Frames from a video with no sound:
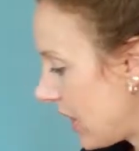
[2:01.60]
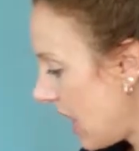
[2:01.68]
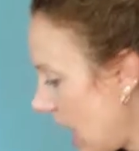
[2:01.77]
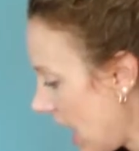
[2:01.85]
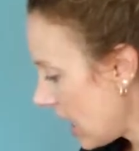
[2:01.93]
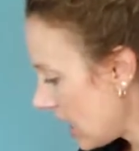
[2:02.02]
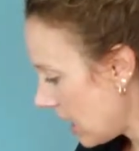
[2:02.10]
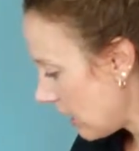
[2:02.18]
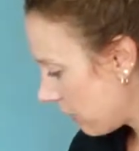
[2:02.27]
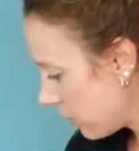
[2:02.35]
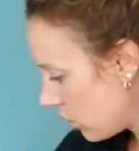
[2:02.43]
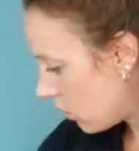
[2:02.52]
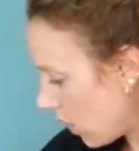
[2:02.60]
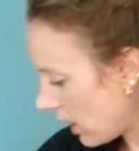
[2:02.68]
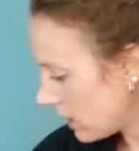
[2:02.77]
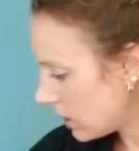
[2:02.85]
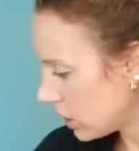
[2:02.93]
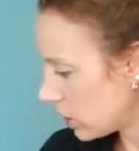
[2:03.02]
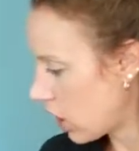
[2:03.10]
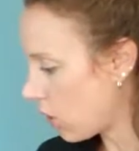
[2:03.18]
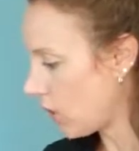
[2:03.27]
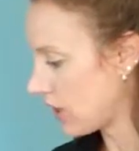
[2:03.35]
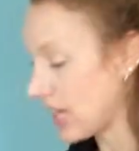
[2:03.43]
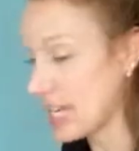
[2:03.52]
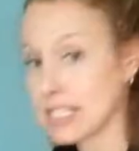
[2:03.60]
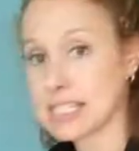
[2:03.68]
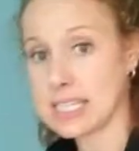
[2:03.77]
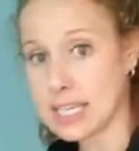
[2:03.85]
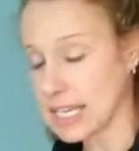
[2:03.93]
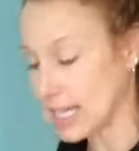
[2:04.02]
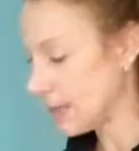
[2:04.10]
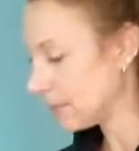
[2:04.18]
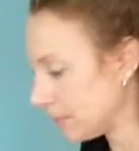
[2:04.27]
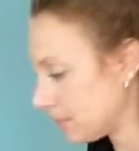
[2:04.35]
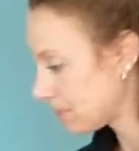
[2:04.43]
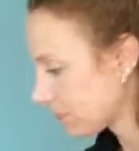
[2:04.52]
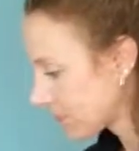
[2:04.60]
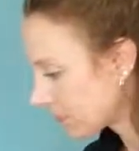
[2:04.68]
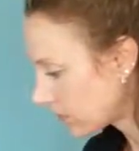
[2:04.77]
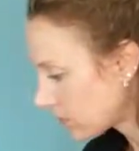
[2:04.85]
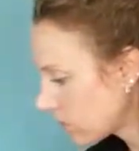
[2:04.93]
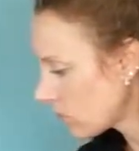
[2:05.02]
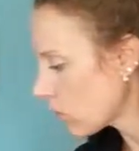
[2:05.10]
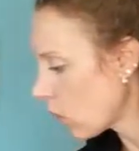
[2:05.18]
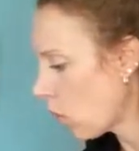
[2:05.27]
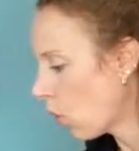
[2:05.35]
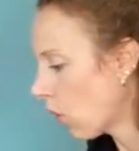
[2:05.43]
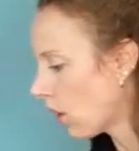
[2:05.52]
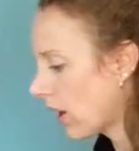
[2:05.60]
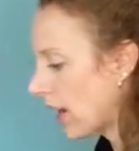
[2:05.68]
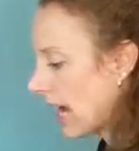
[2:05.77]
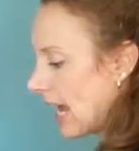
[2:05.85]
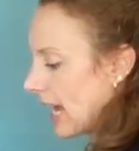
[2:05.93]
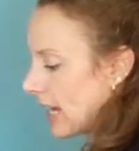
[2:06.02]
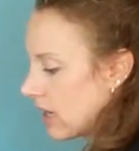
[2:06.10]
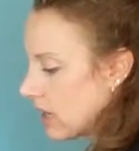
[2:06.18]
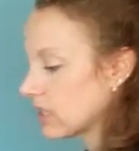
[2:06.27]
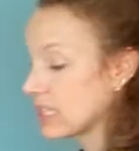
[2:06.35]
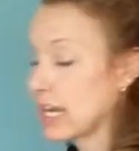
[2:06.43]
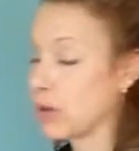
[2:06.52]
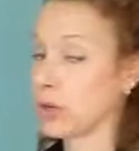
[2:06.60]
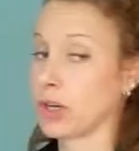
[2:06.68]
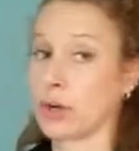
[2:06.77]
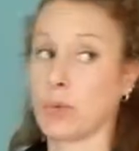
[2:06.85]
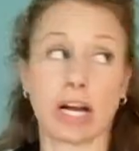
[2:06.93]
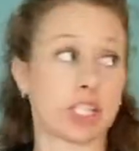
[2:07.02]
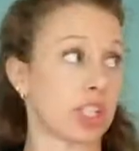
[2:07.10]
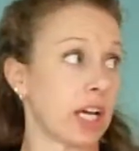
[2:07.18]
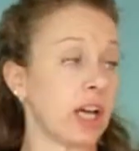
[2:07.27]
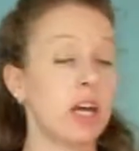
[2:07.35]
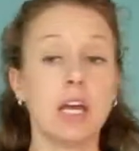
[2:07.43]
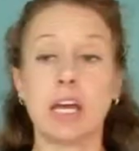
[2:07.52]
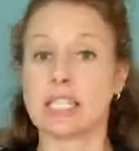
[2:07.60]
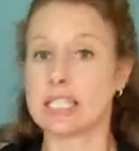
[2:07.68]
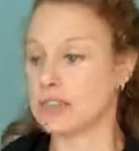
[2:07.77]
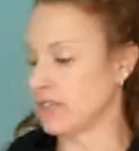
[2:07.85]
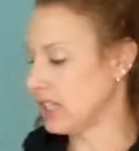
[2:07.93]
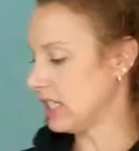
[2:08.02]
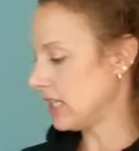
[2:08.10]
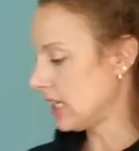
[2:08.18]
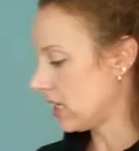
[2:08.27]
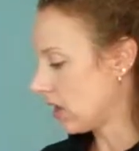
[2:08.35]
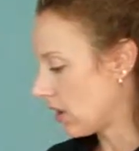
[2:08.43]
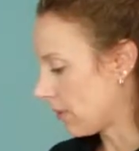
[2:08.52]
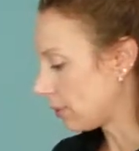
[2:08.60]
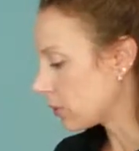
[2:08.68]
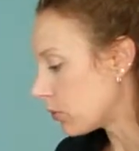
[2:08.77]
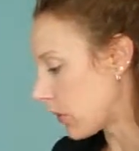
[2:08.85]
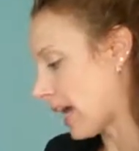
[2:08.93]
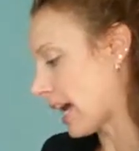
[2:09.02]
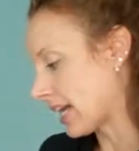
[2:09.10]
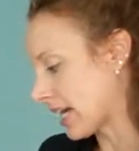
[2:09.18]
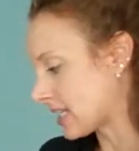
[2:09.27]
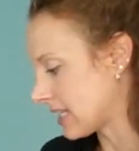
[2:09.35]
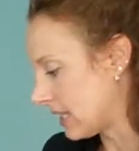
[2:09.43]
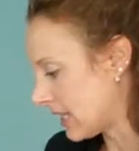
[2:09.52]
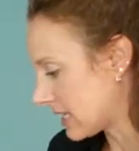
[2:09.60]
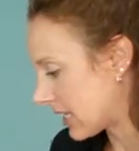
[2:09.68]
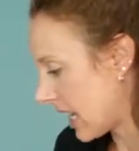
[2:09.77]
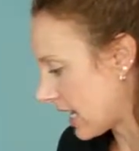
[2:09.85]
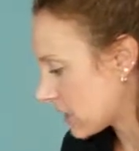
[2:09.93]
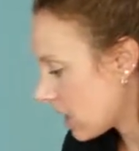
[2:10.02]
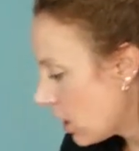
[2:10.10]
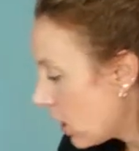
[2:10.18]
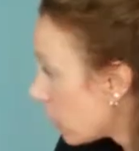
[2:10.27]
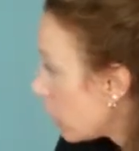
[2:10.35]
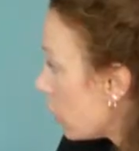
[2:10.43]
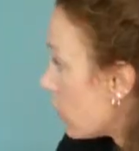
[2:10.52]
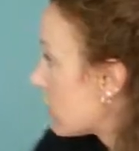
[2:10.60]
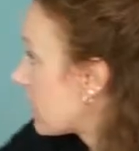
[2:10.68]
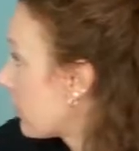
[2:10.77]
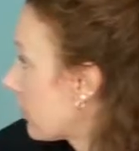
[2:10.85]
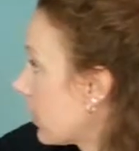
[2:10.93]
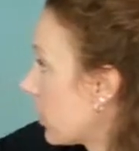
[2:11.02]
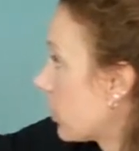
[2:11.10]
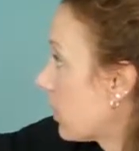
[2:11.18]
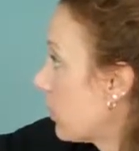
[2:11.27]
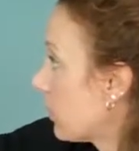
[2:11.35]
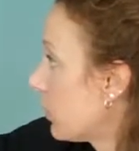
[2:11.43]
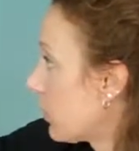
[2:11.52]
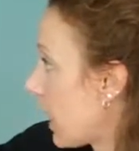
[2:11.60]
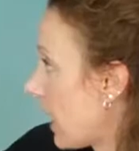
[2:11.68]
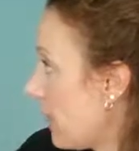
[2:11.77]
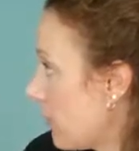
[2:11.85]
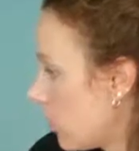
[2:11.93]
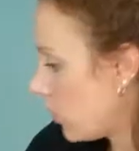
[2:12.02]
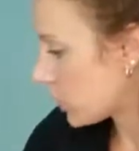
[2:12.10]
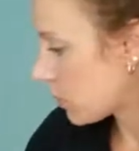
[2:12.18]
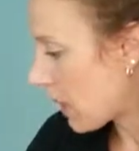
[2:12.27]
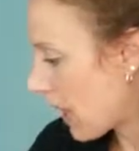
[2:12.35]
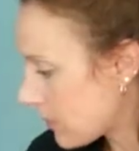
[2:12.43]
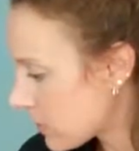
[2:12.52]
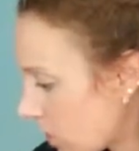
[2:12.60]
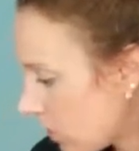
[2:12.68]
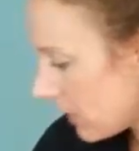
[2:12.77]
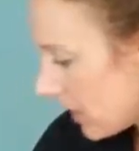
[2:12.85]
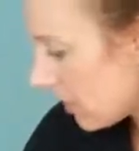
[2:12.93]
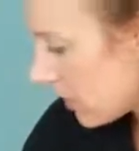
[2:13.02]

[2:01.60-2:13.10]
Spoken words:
then if you wanted to go with a CD, or say you were going to watch a DVD or a Blu-ray, I guess in this case, you would simply go to Blu-ray, which pops open the